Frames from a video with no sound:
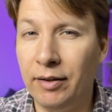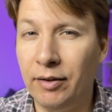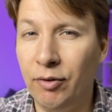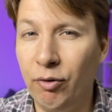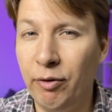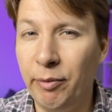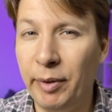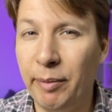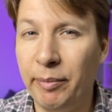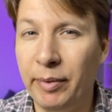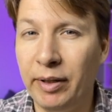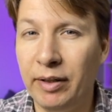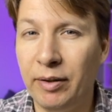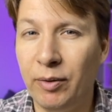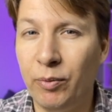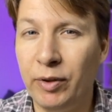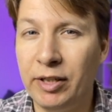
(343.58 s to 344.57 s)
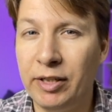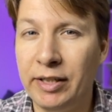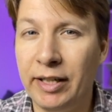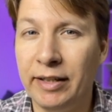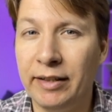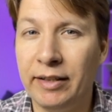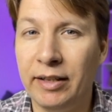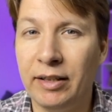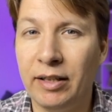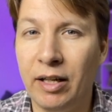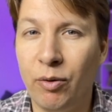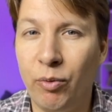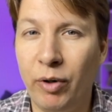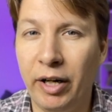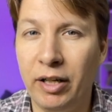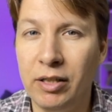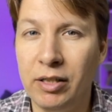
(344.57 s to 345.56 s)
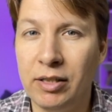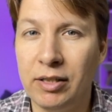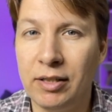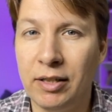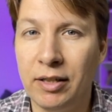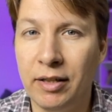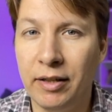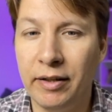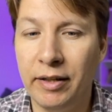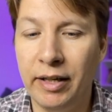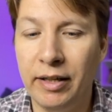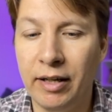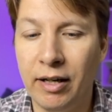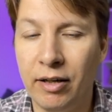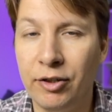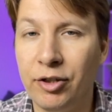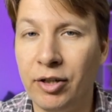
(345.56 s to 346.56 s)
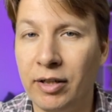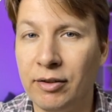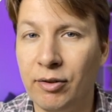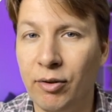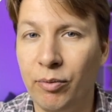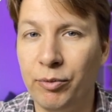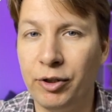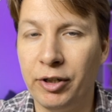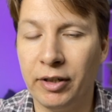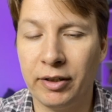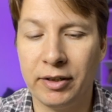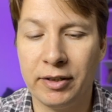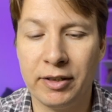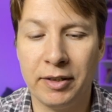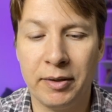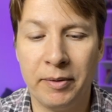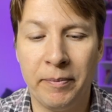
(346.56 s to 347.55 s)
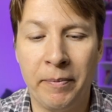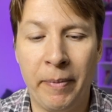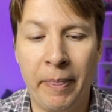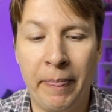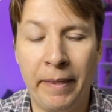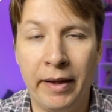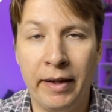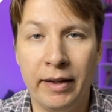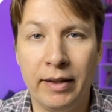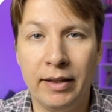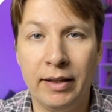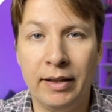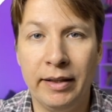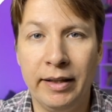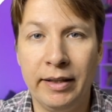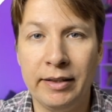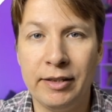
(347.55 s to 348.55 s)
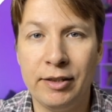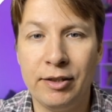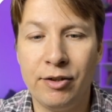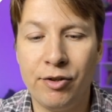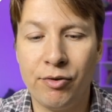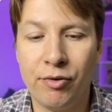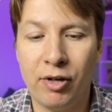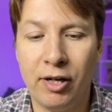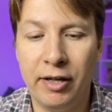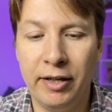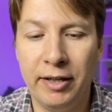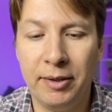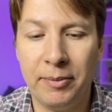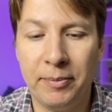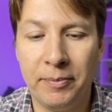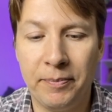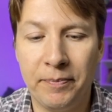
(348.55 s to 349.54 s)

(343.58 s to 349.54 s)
Do you remember we said that arrays, they are just objects? Let's try